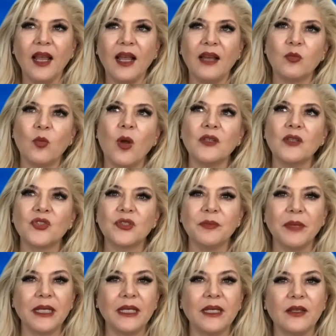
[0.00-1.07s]
I've watched
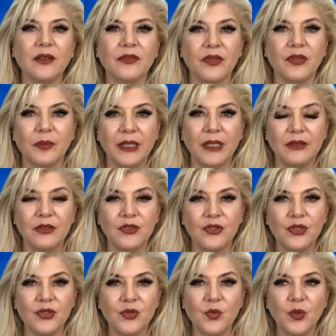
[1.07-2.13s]
many of the
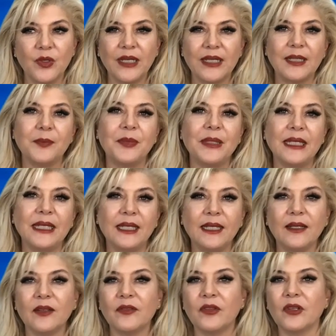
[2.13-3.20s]
marriages where at the
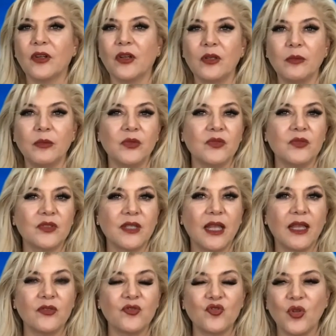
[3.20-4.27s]
beginning of their honeymoon
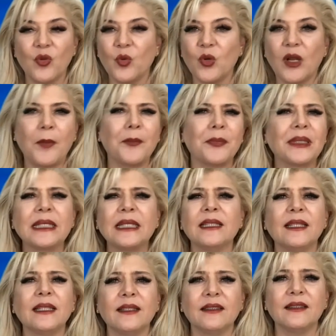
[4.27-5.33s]
stage, they were
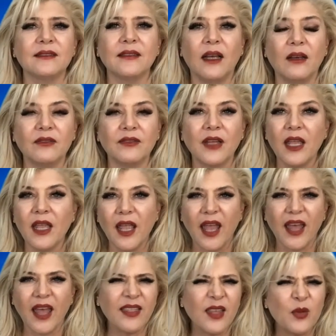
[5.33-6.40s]
completely in love
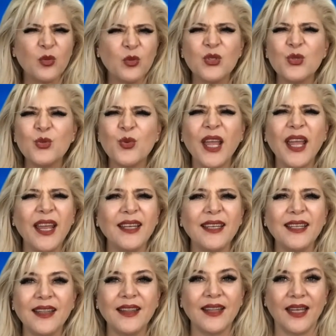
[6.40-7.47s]
and they would do
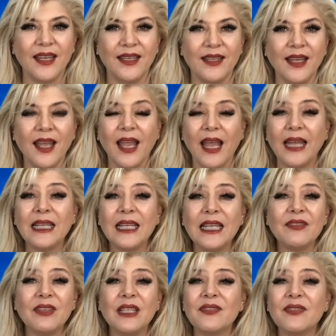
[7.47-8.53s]
anything. And
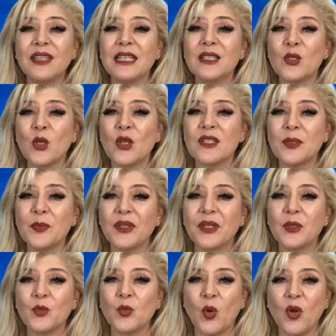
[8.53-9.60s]
even if they saw
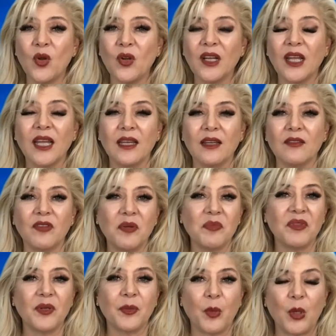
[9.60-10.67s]
something wrong
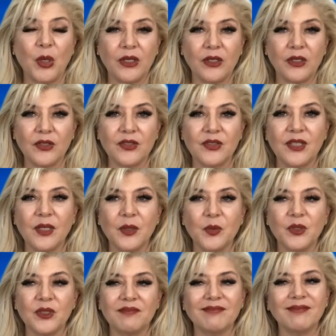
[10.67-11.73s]
from their partners, they
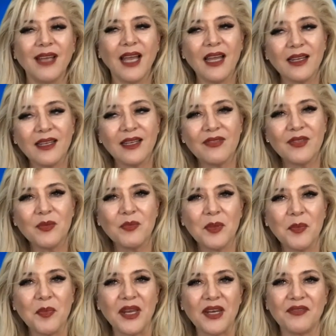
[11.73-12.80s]
would give them
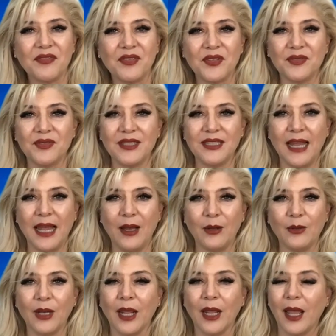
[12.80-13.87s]
the benefit of the
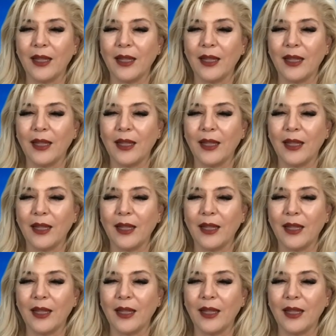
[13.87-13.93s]
doubt.